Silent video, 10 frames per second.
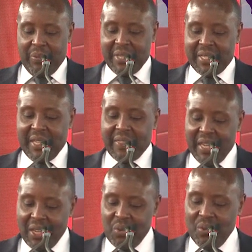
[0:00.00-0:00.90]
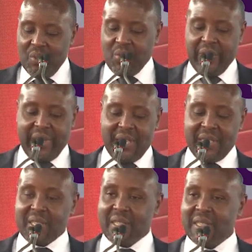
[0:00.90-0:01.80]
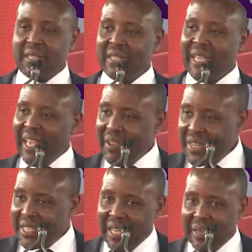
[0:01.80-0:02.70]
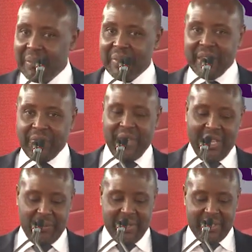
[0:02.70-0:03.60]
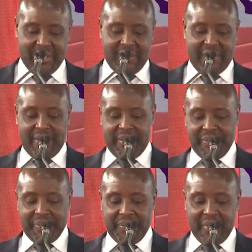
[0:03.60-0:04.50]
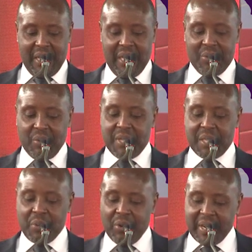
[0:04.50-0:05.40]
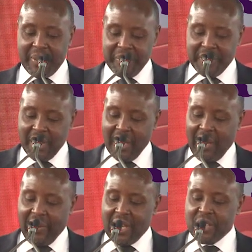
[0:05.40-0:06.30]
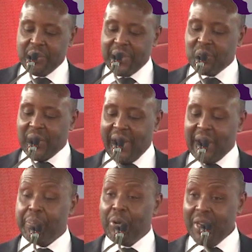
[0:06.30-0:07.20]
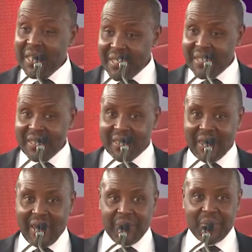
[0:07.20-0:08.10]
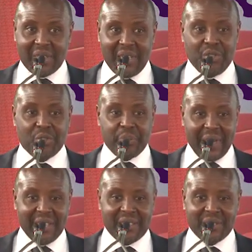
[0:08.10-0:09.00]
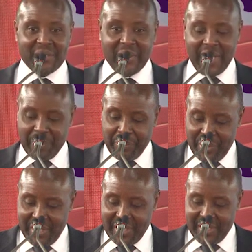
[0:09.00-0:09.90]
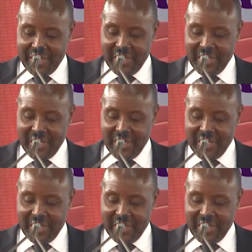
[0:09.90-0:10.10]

we say thank you to our guests every time they fly with us. And through this program, our customers will earn points, like we say, not miles, they will earn points